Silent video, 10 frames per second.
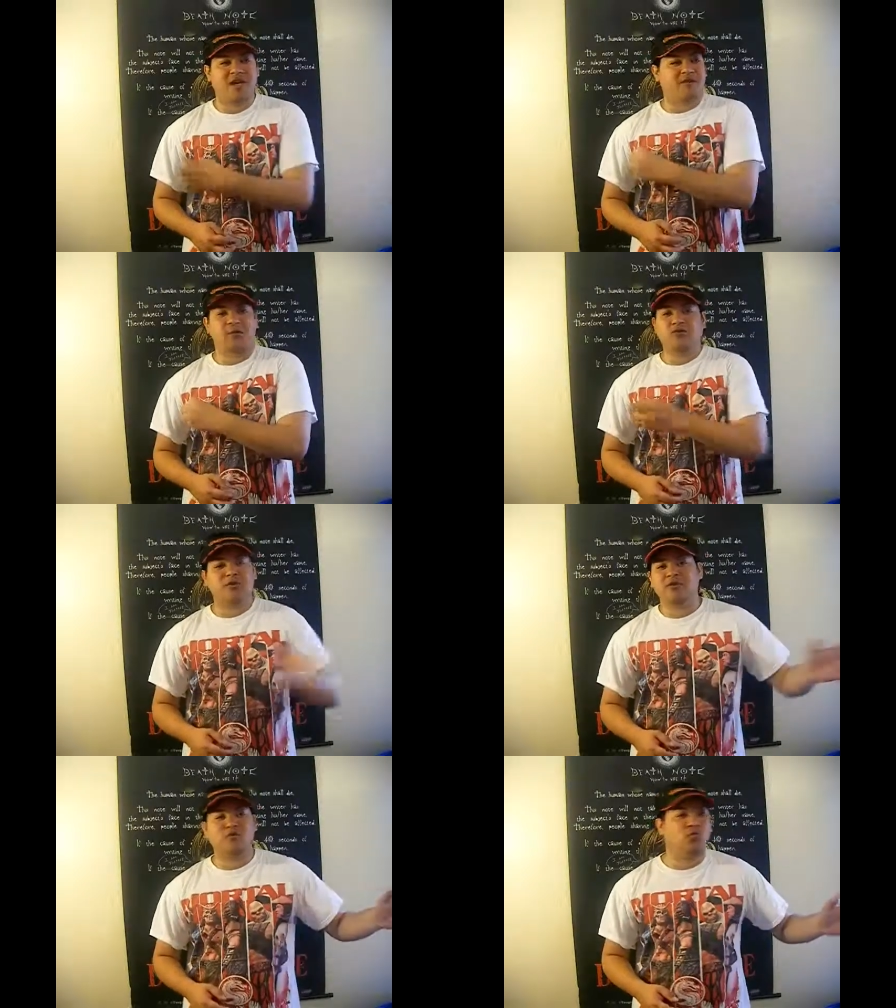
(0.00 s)
and go to
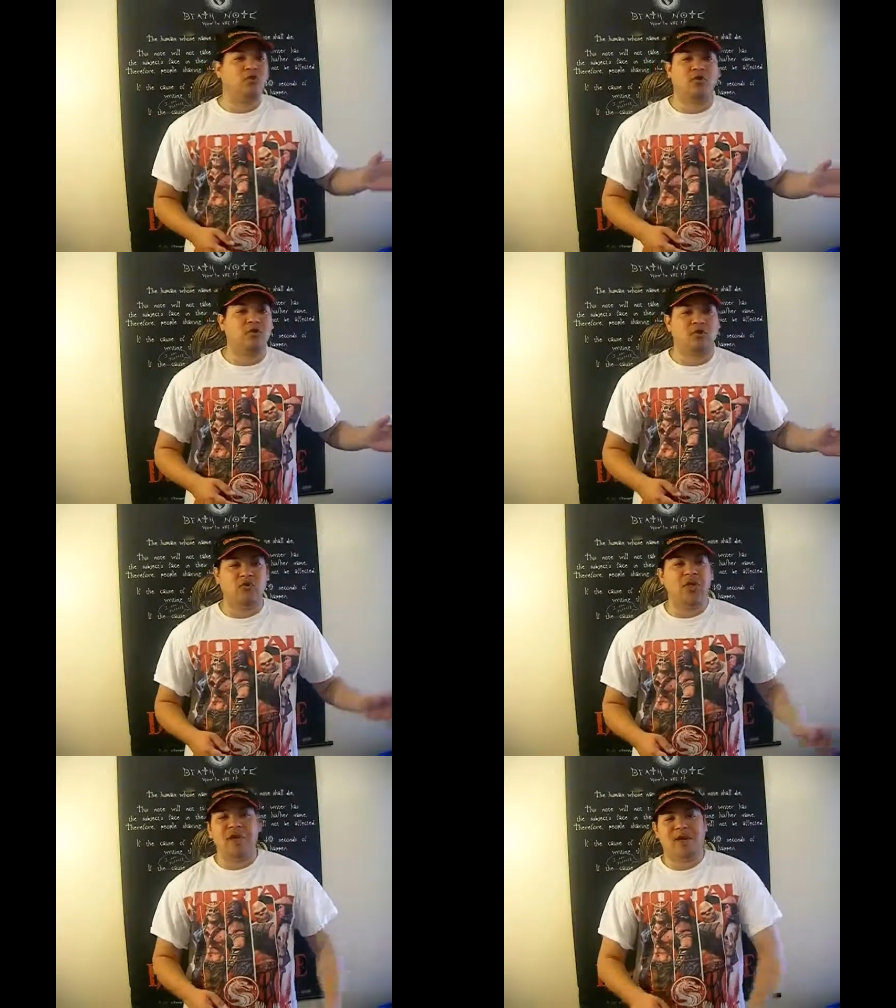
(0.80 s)
the
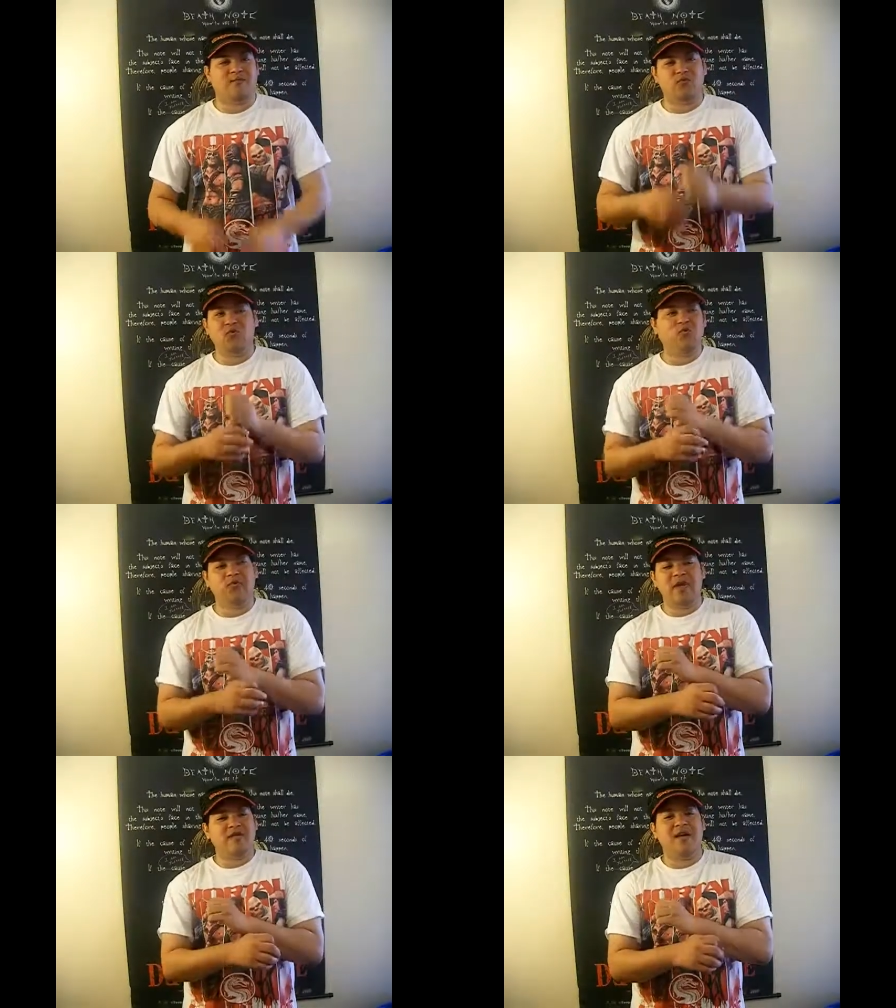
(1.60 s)
underworld and
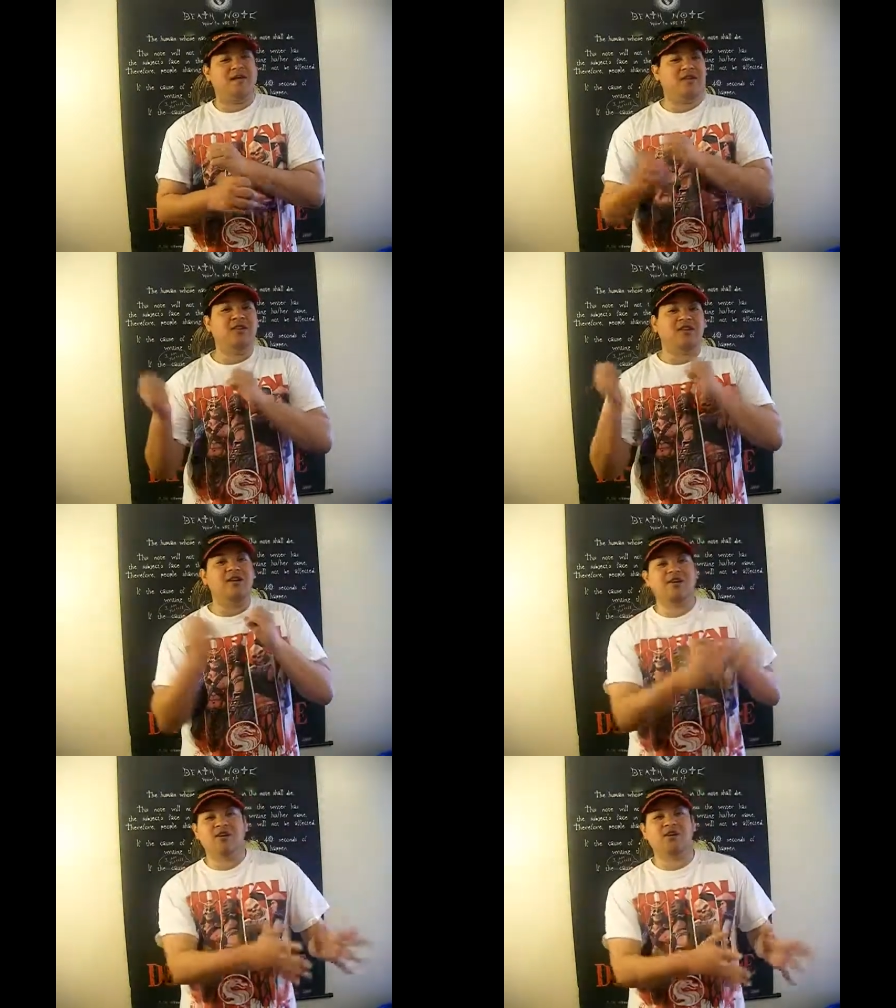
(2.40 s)
prove that he's
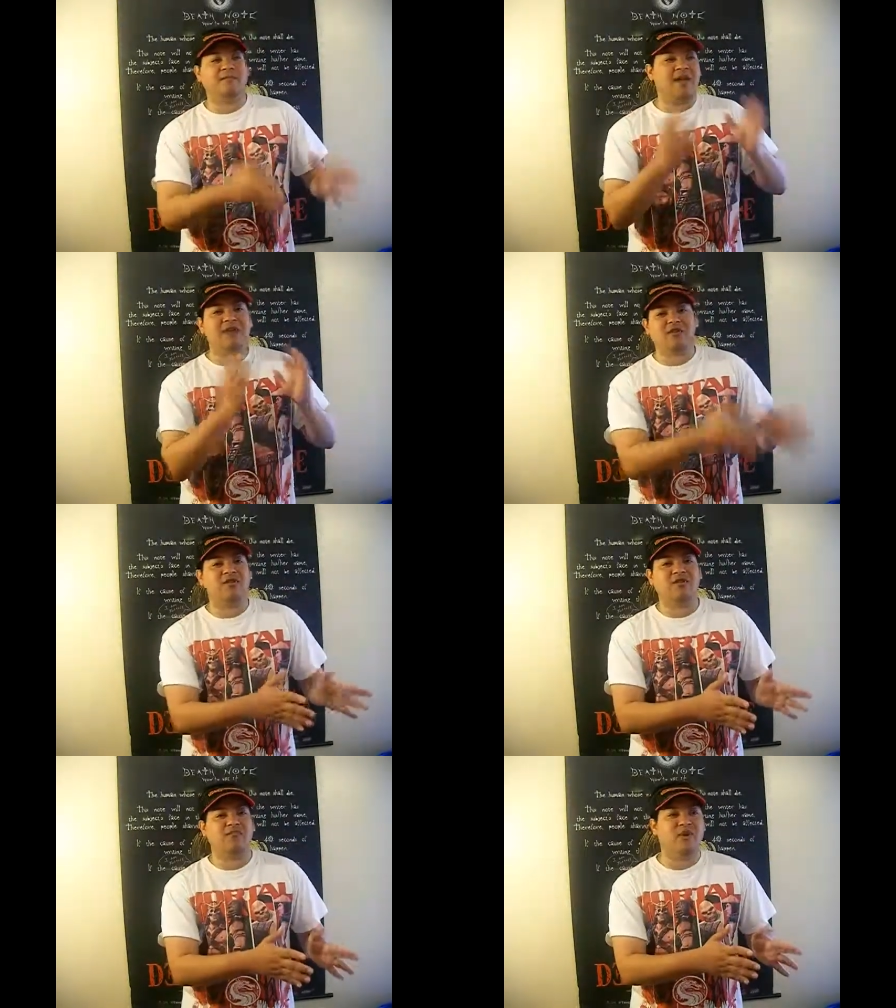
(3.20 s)
innocent of not
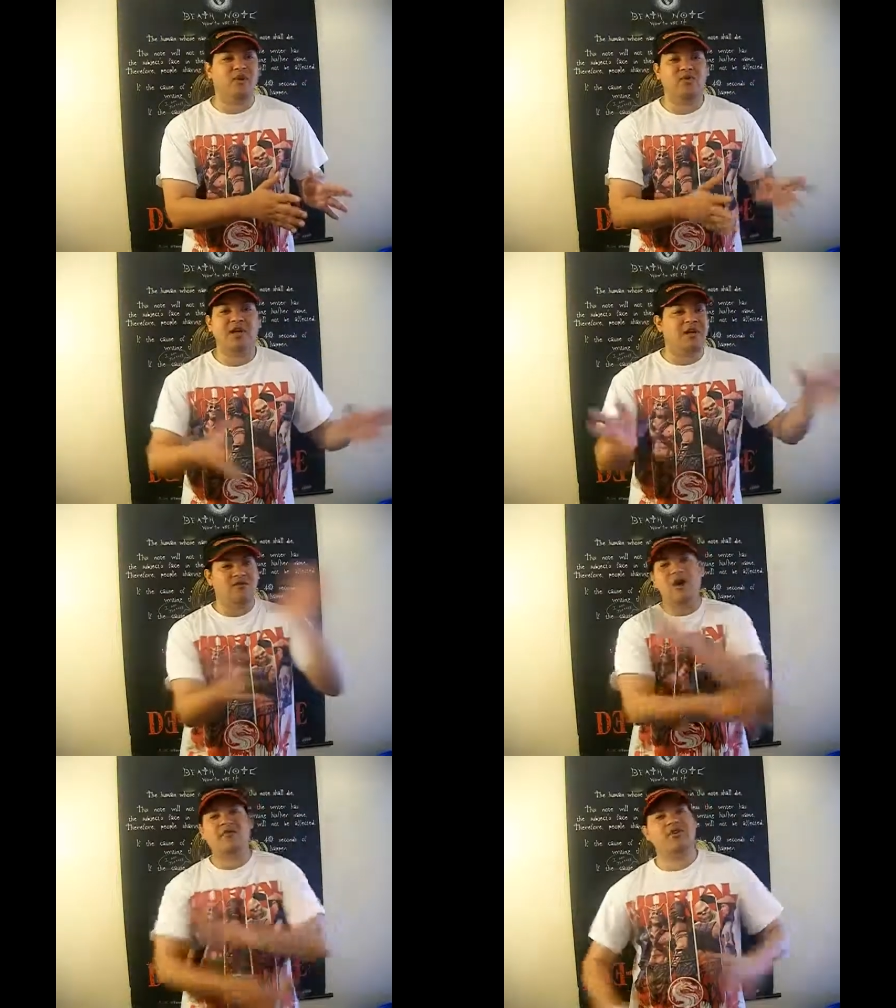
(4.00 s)
stealing the bolt
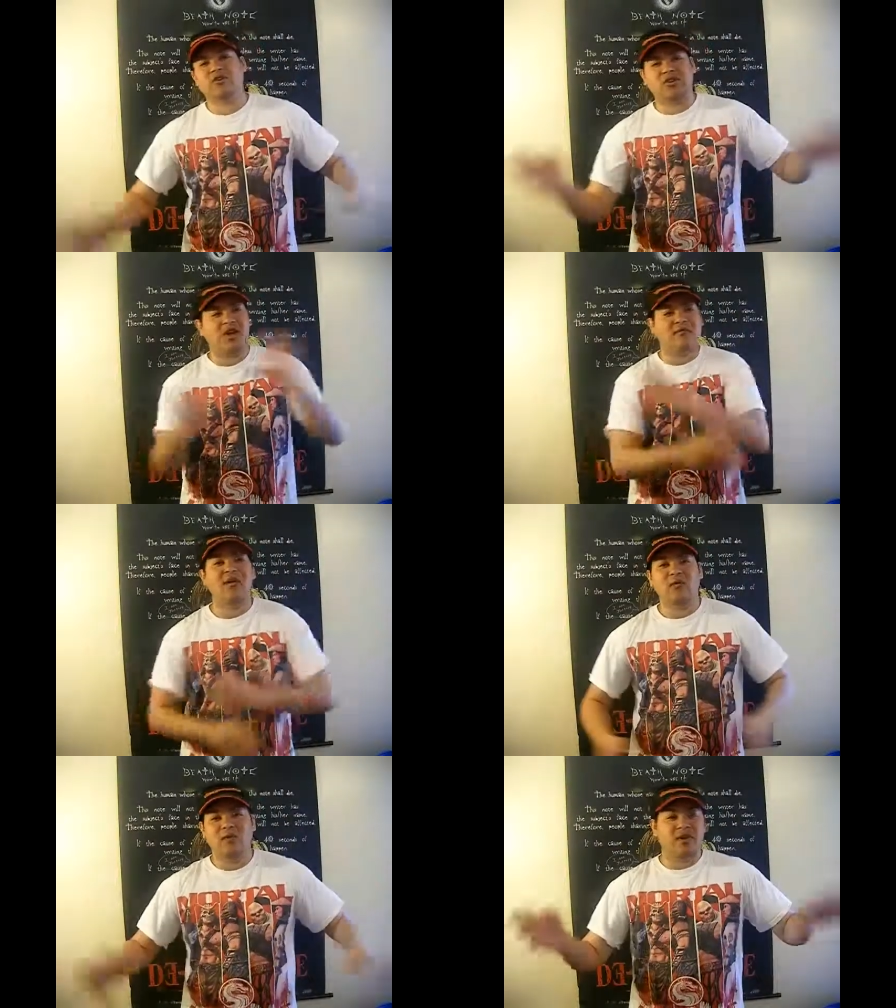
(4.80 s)
and all this
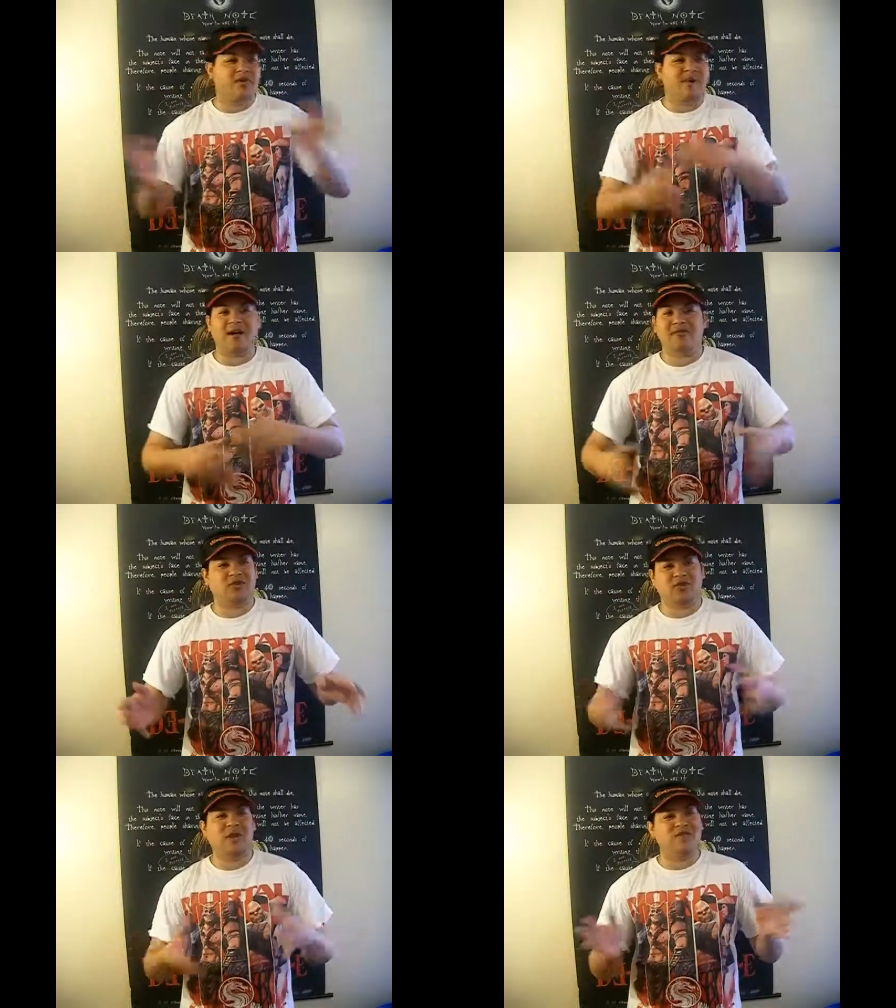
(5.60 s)
stuff within
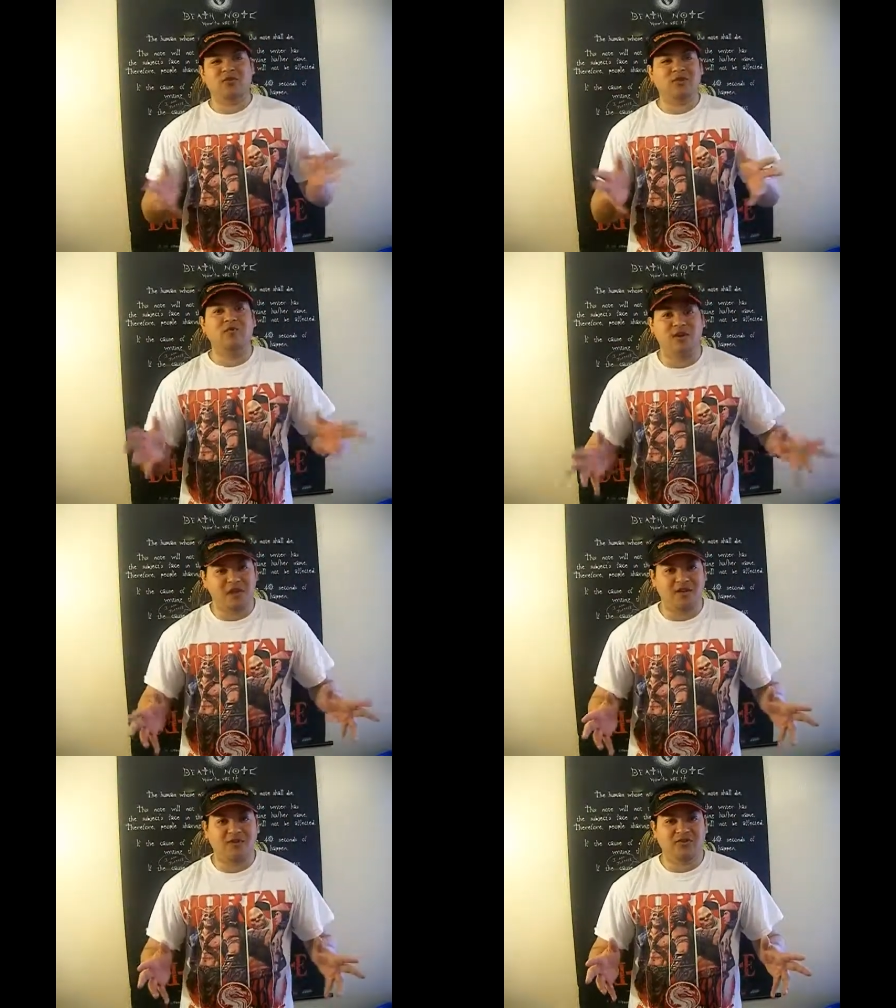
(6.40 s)
about ten or so
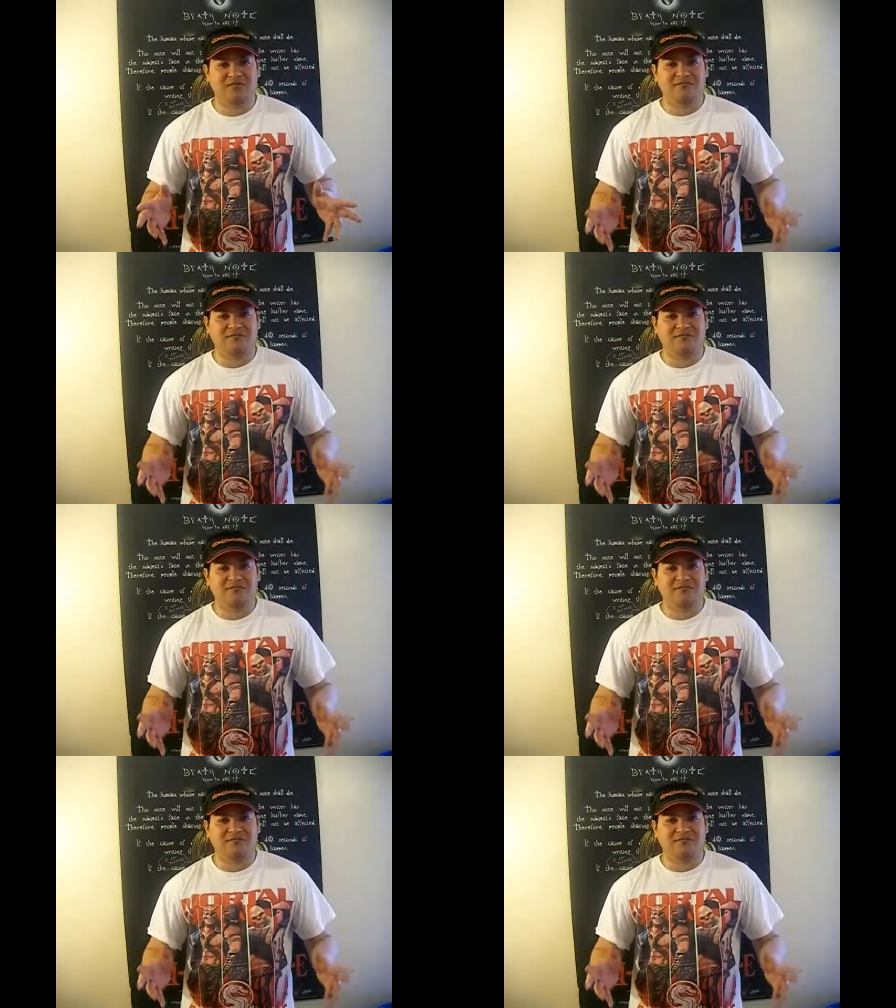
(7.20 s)
days.